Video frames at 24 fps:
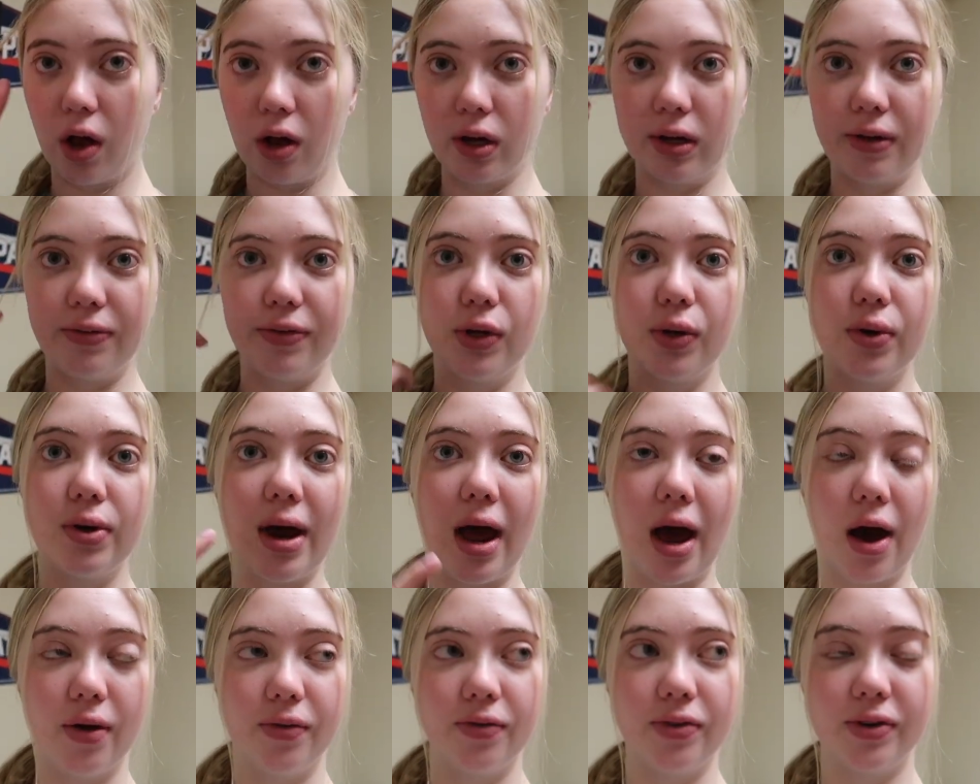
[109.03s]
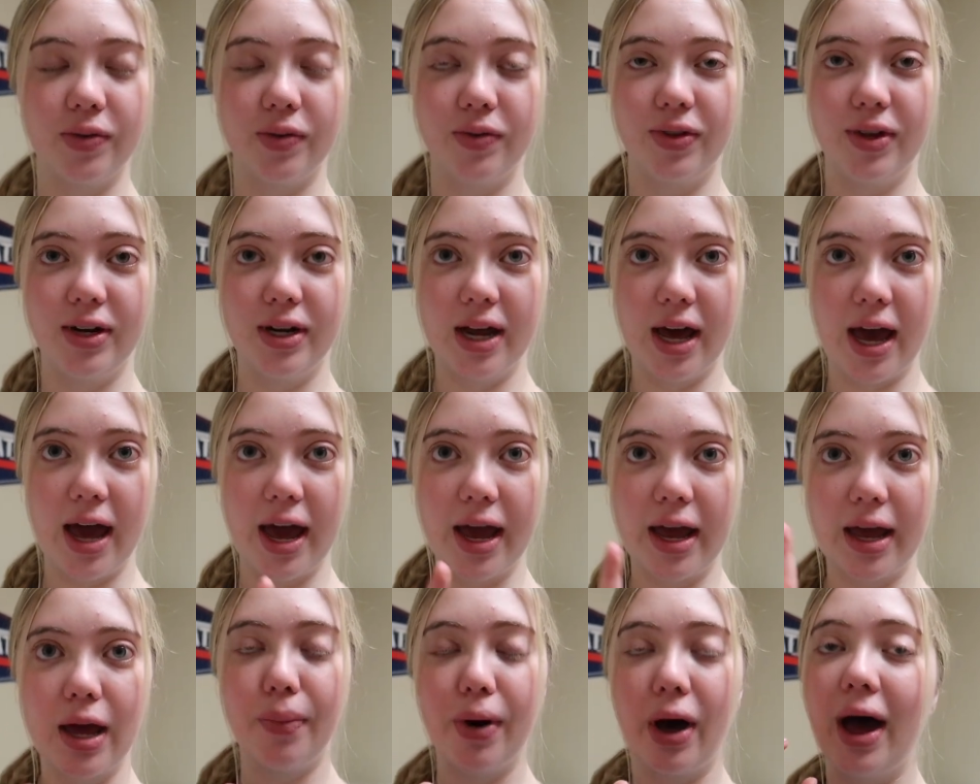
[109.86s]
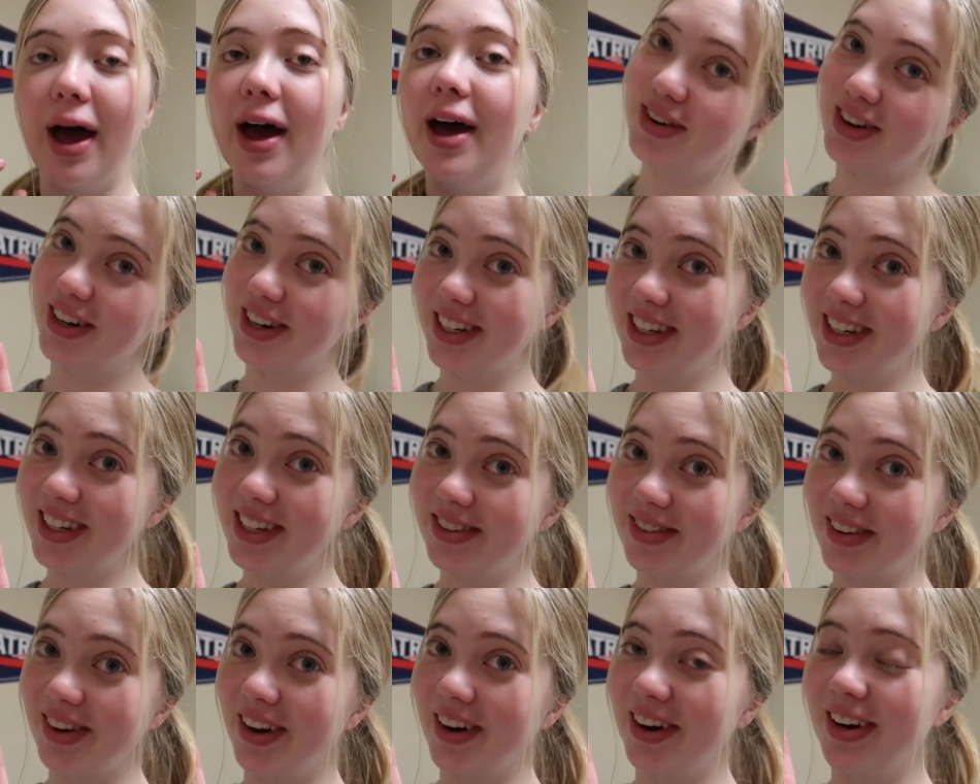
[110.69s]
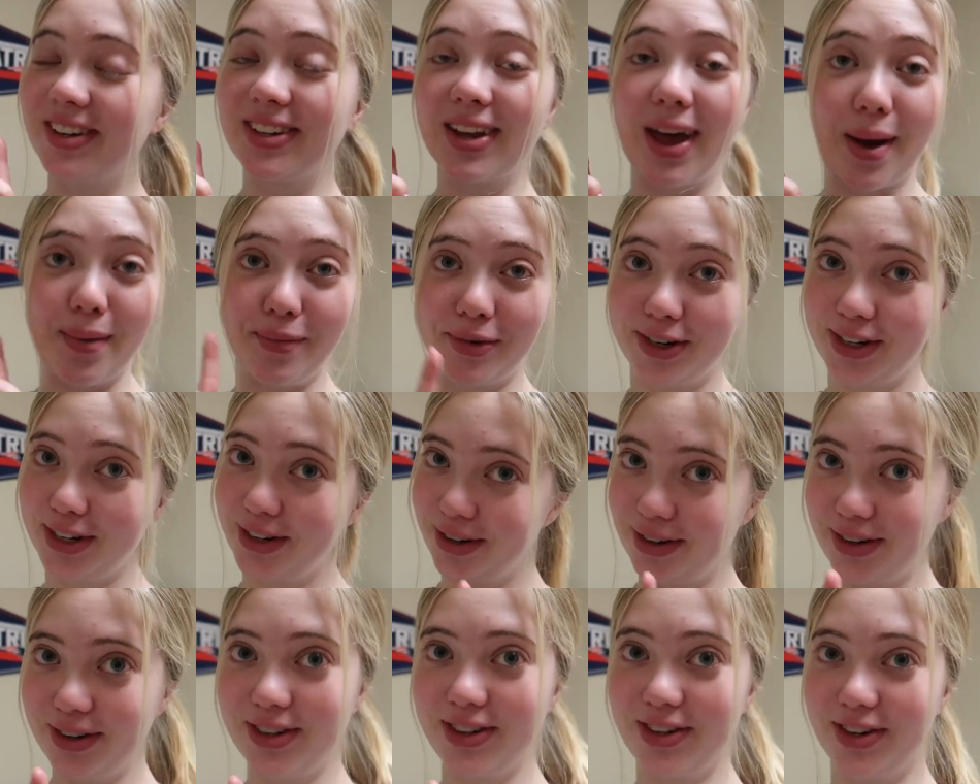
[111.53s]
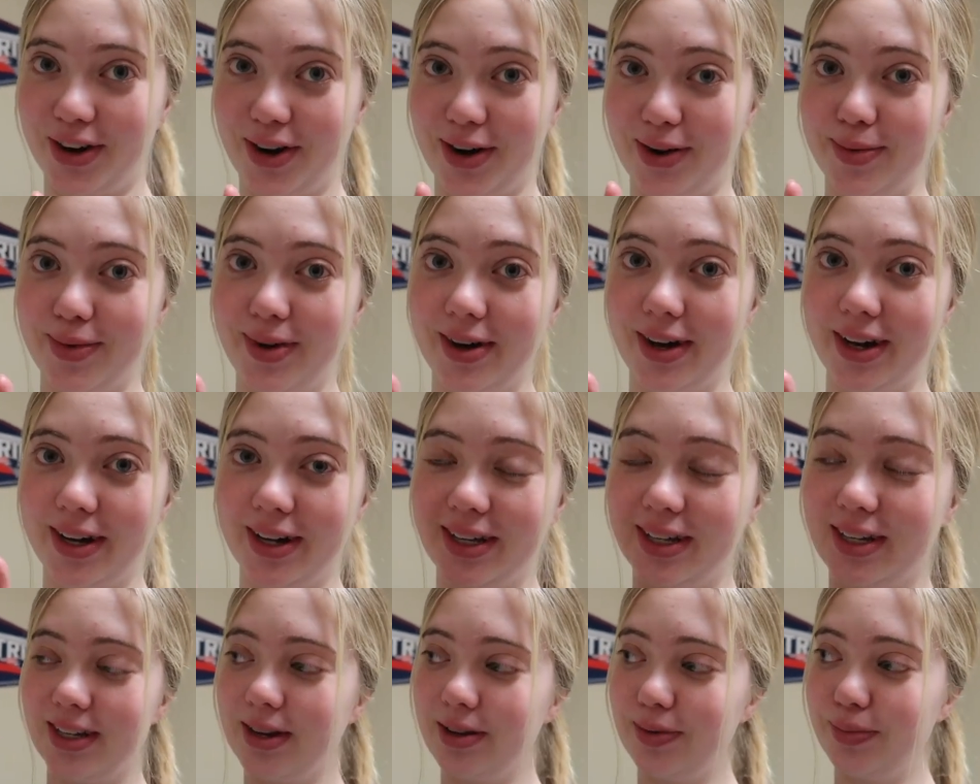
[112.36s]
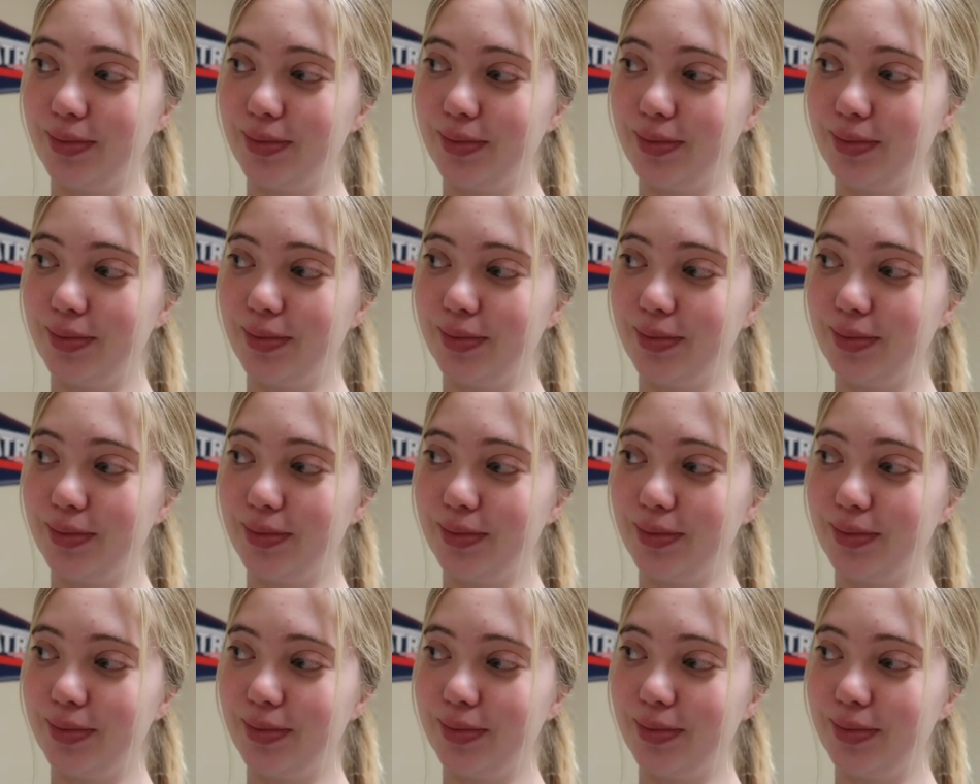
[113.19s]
I'll give you an outfit of the day but first things first I'm gonna go to Starbucks